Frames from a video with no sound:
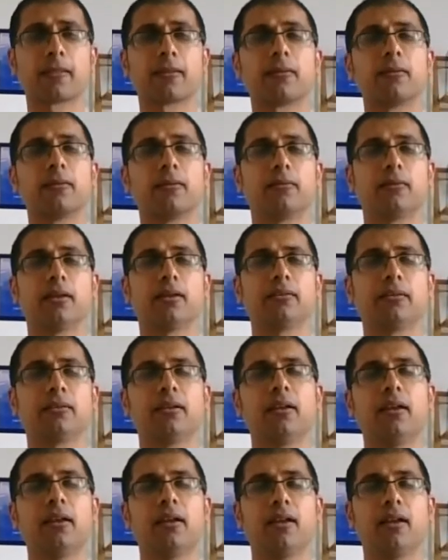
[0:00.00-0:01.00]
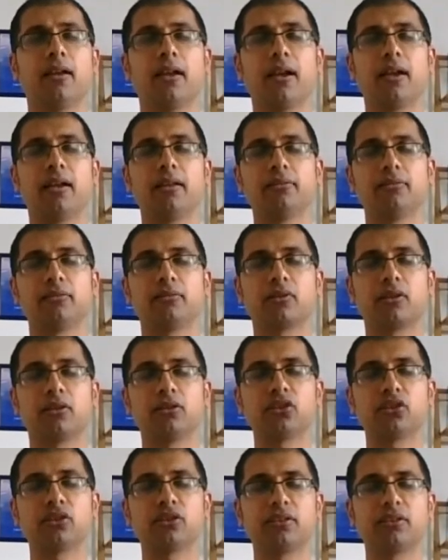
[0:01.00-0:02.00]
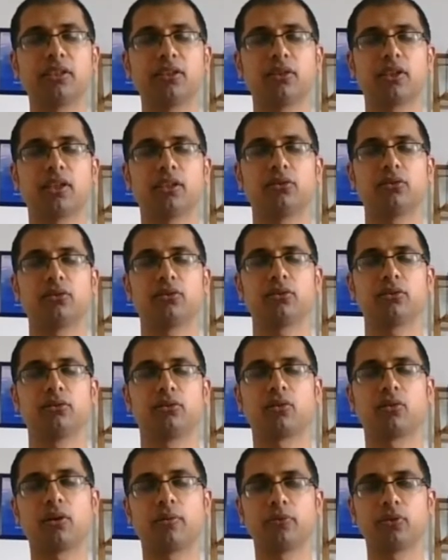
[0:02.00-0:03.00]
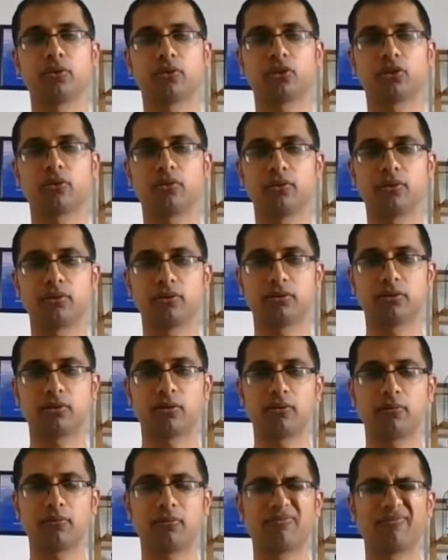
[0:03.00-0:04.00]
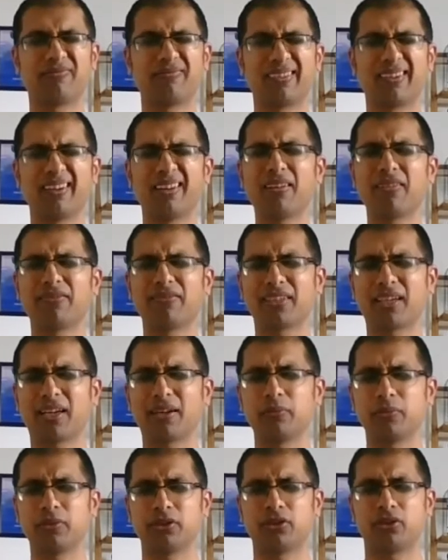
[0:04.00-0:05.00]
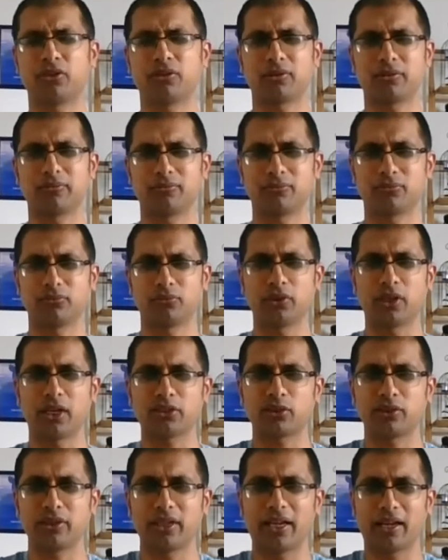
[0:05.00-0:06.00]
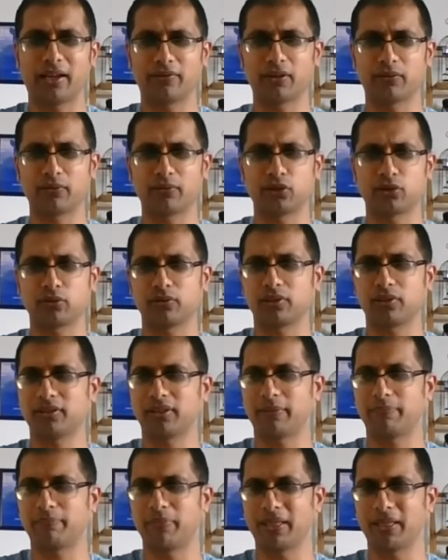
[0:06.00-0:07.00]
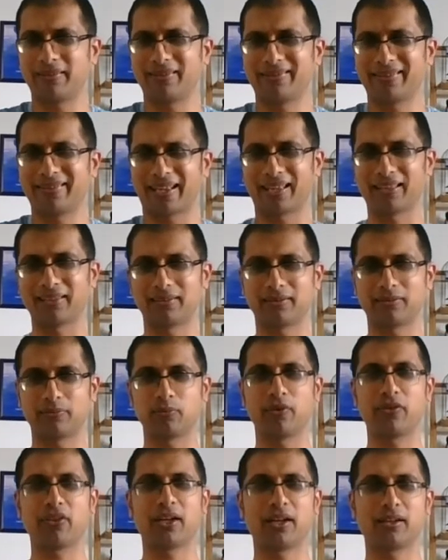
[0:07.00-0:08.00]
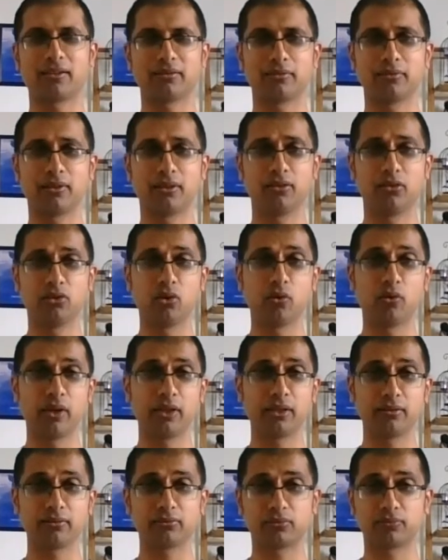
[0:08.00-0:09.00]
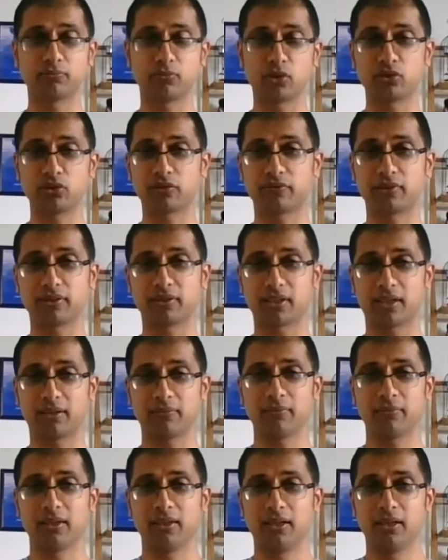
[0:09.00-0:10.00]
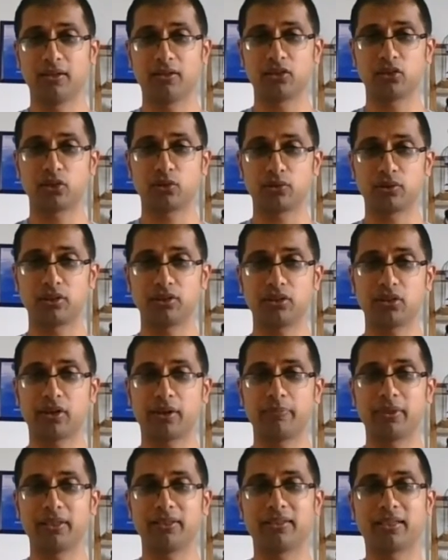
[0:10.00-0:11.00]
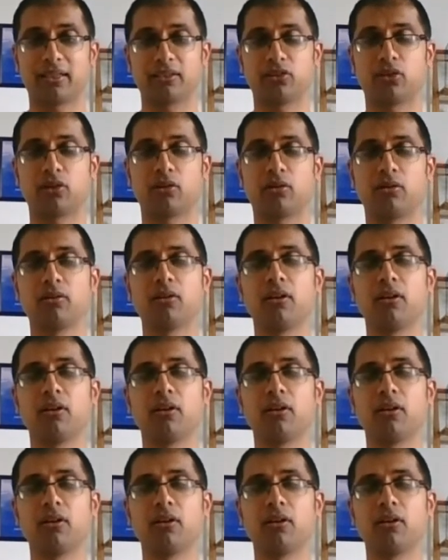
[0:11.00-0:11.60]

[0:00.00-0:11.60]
all right? And consciously, you're going to drop your shoulders. So a lot of time we actually have our shoulders a bit tense without knowing. Most of the time, the shoulders are a bit tense. So